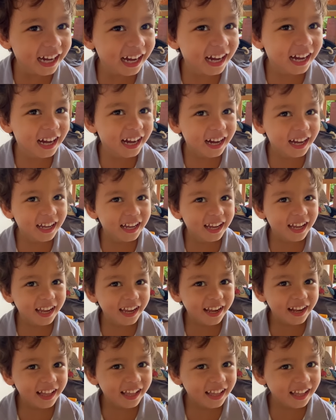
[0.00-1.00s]
Mummy
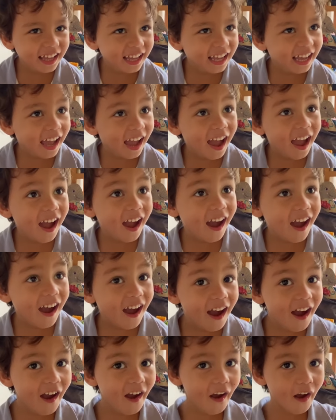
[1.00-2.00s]
Belly? But
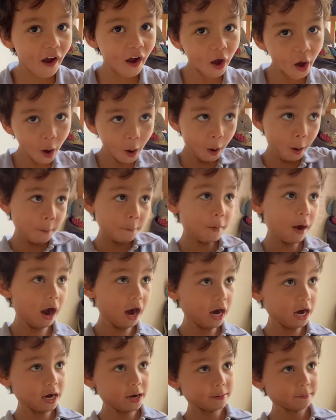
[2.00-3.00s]
what country does he come
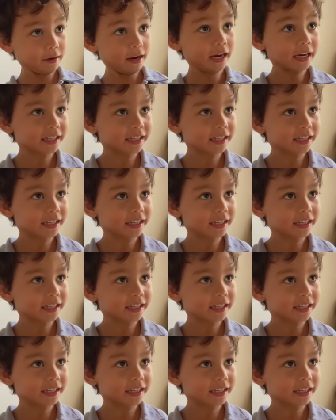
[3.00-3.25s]
from?